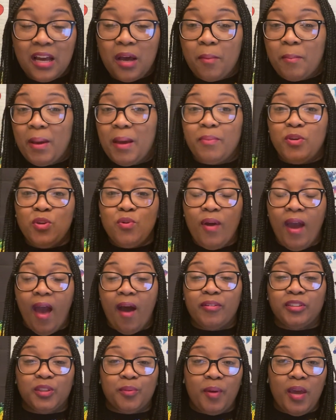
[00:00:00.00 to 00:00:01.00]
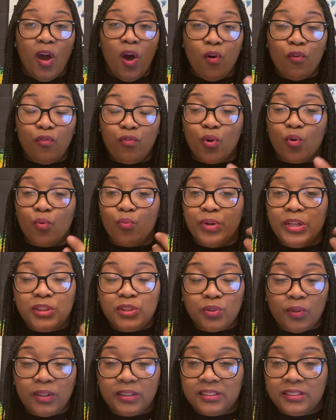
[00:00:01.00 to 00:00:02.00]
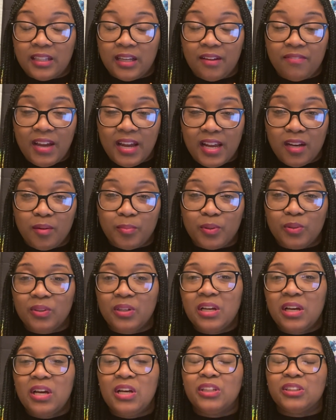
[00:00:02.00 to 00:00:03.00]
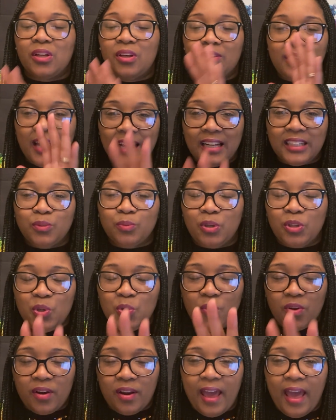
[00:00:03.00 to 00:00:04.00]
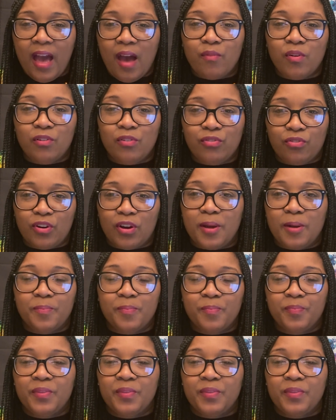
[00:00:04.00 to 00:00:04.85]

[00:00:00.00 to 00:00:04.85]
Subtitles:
Maybe you have some helpful resources available. So that's what you want to have up front.